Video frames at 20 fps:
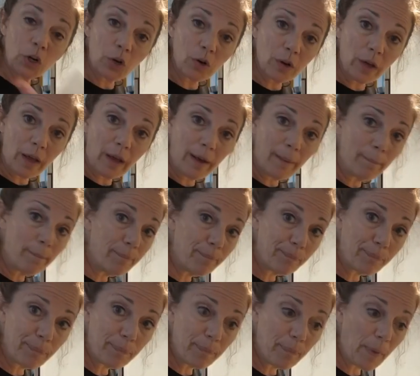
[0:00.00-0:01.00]
a
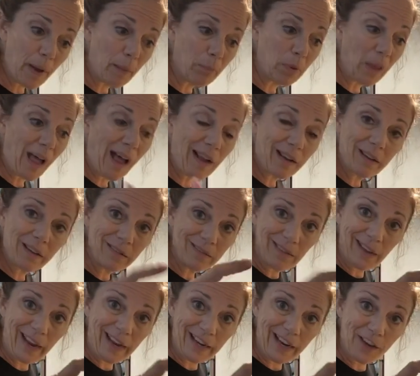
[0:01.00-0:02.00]
block,
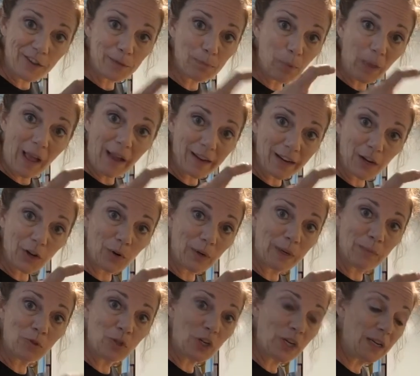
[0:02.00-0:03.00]
8-ounce block of
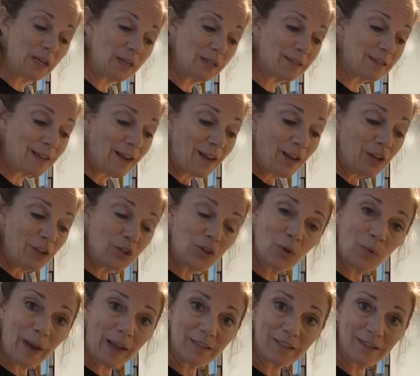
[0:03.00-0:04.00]
cream cheese,
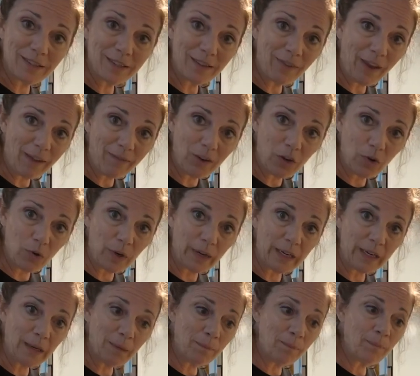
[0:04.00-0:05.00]
2 ounces of heavy
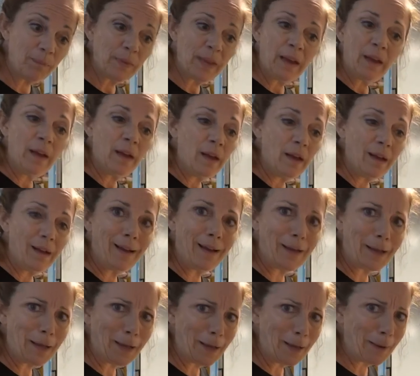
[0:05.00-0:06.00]
cream,
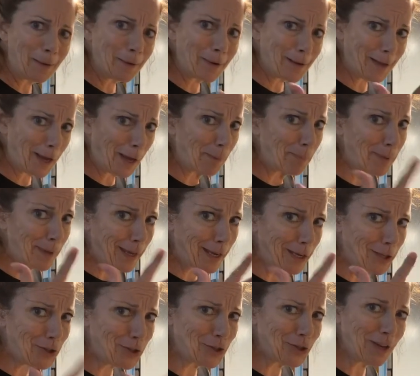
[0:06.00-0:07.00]
a
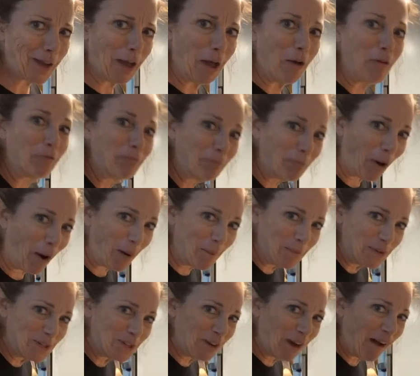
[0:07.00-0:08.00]
cup-ish of
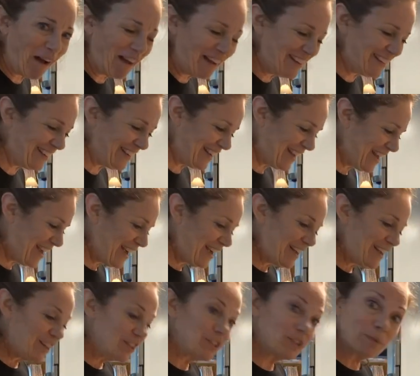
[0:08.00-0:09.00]
Parmesan,
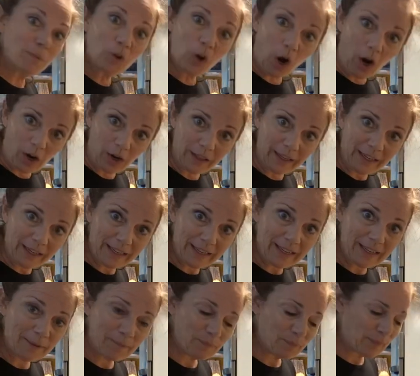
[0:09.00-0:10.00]
some garlic,
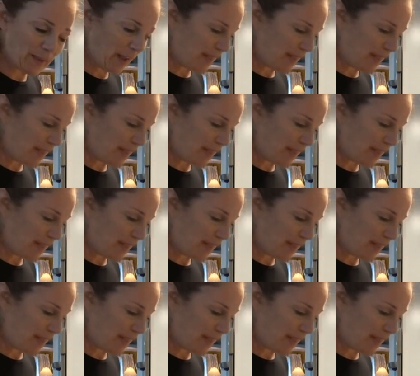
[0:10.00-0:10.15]
and